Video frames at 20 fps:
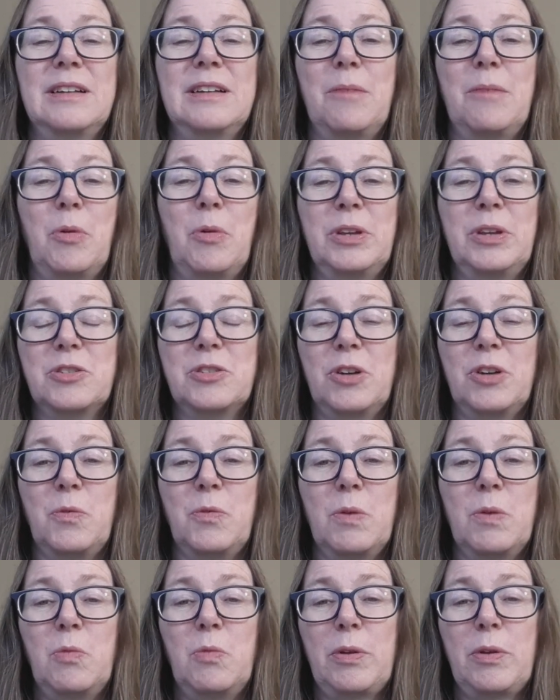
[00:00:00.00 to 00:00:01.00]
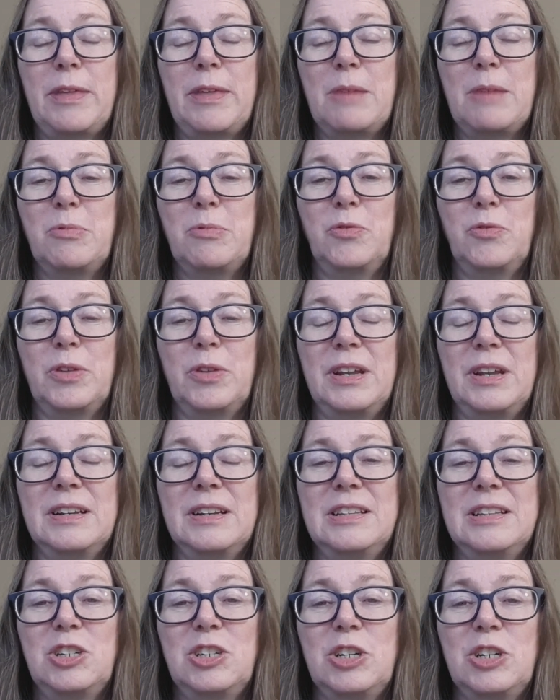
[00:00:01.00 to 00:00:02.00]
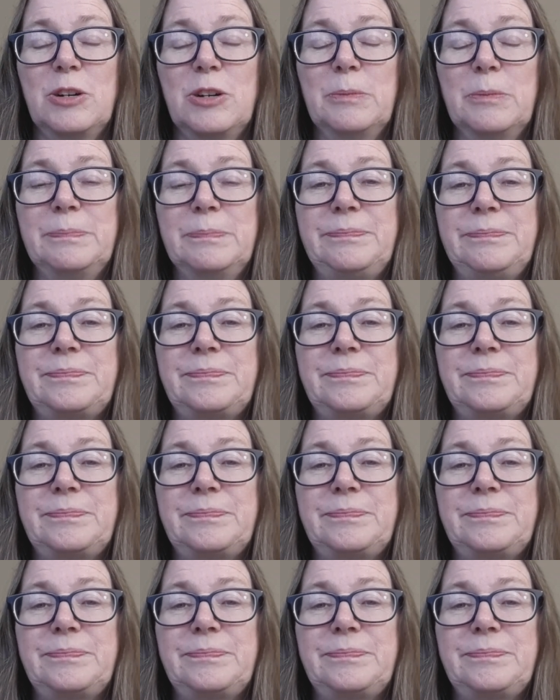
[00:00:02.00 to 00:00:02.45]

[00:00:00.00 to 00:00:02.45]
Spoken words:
I'm only starting one more thing before the end of this year.